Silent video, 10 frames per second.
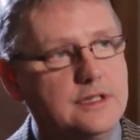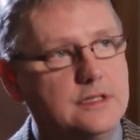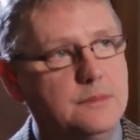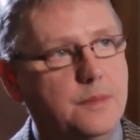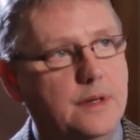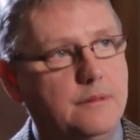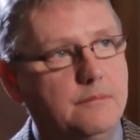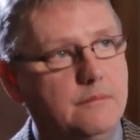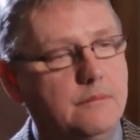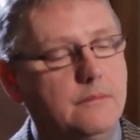leaders in Britain,
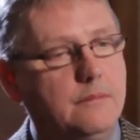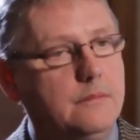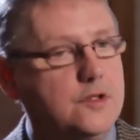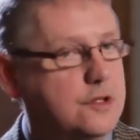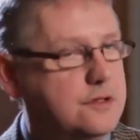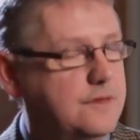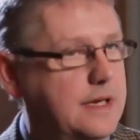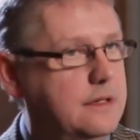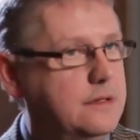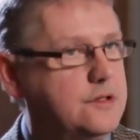Church of
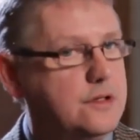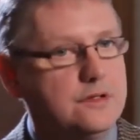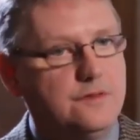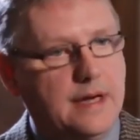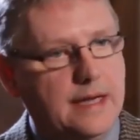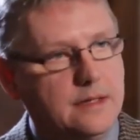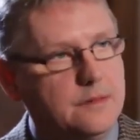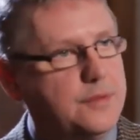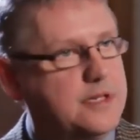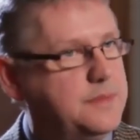England, Church of
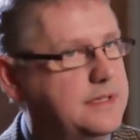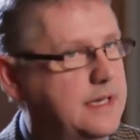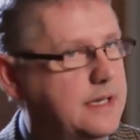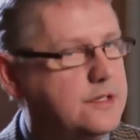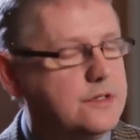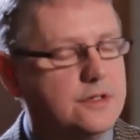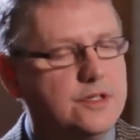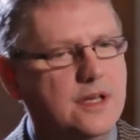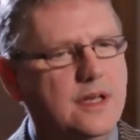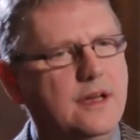Ireland, Presbyterian
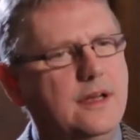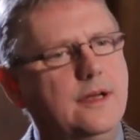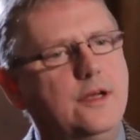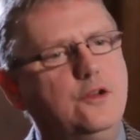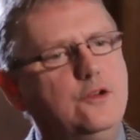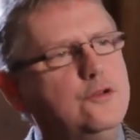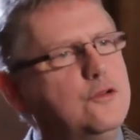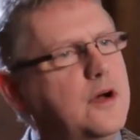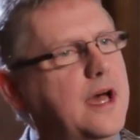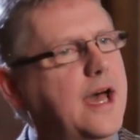Church, you do
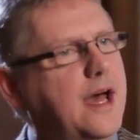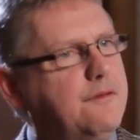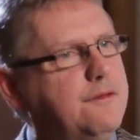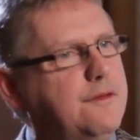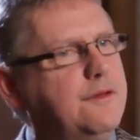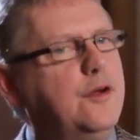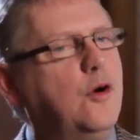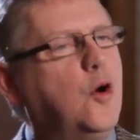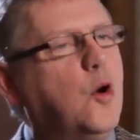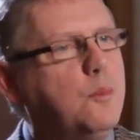not have
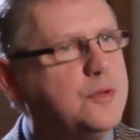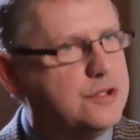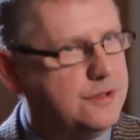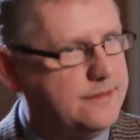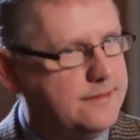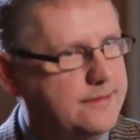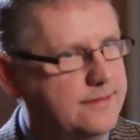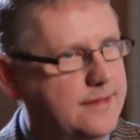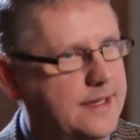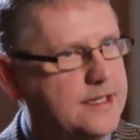the option.
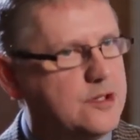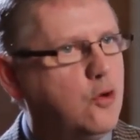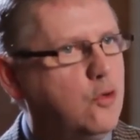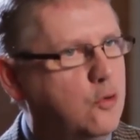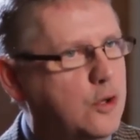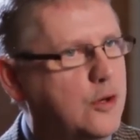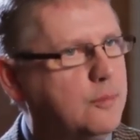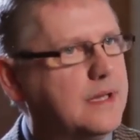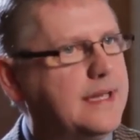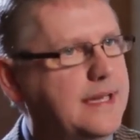It is a holy
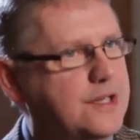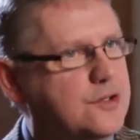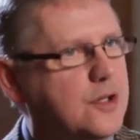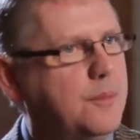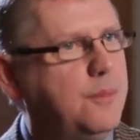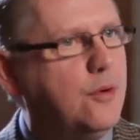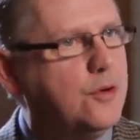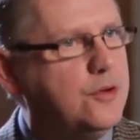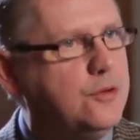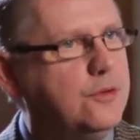obligation
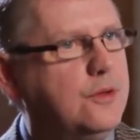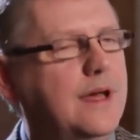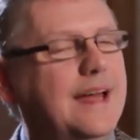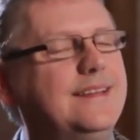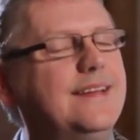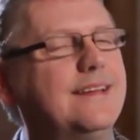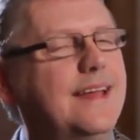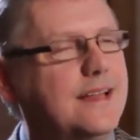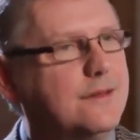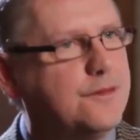upon you, a
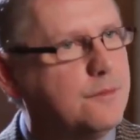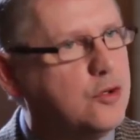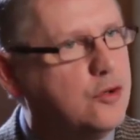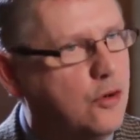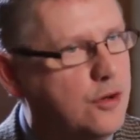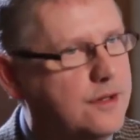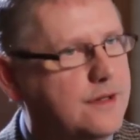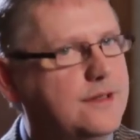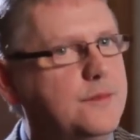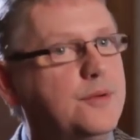directive from
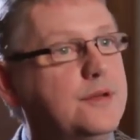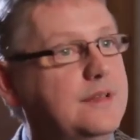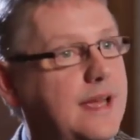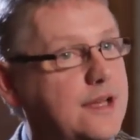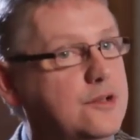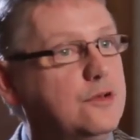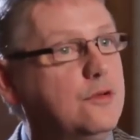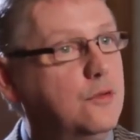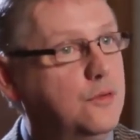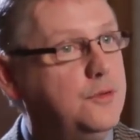God to protect
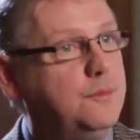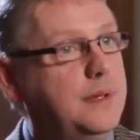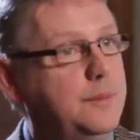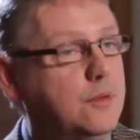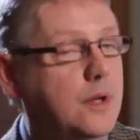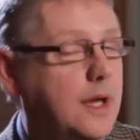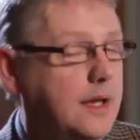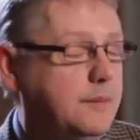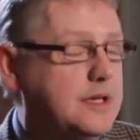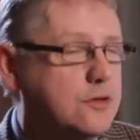your own people. And
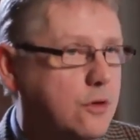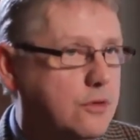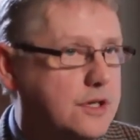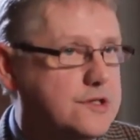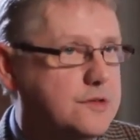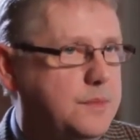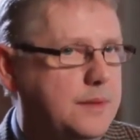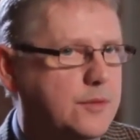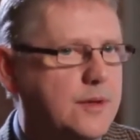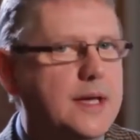that means all Christian
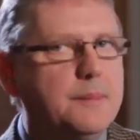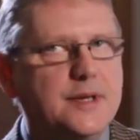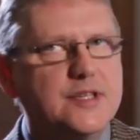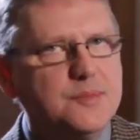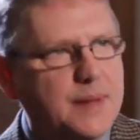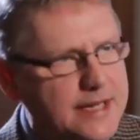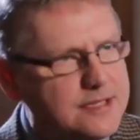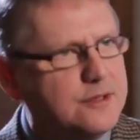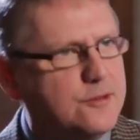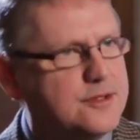people, but
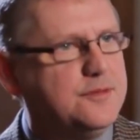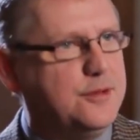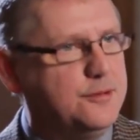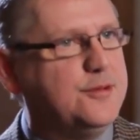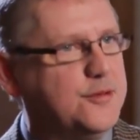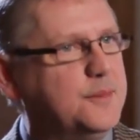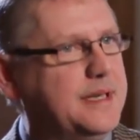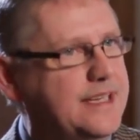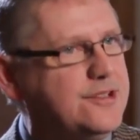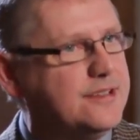especially those of your own
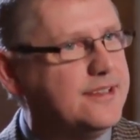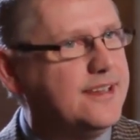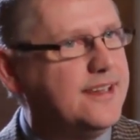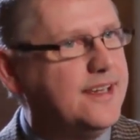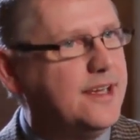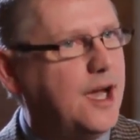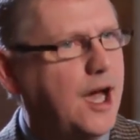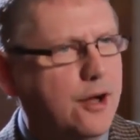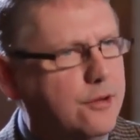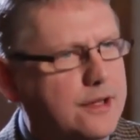denomination.
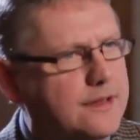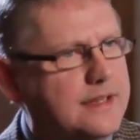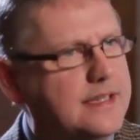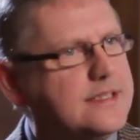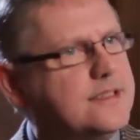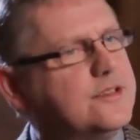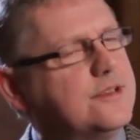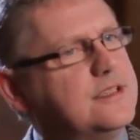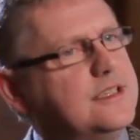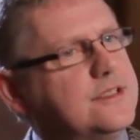How can these
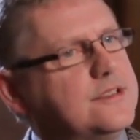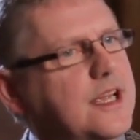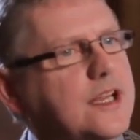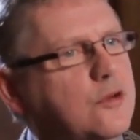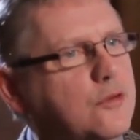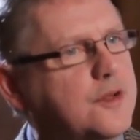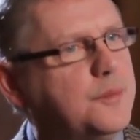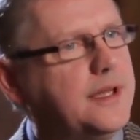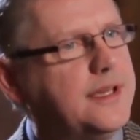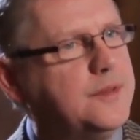church leaders ignore the
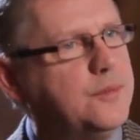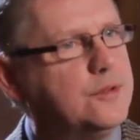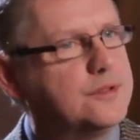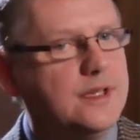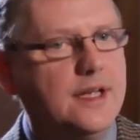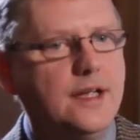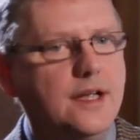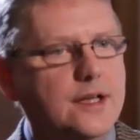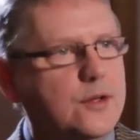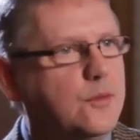plight of the Boers?
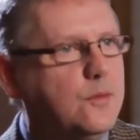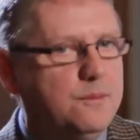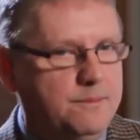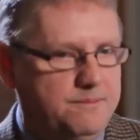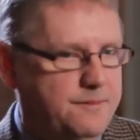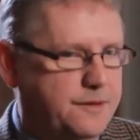You know,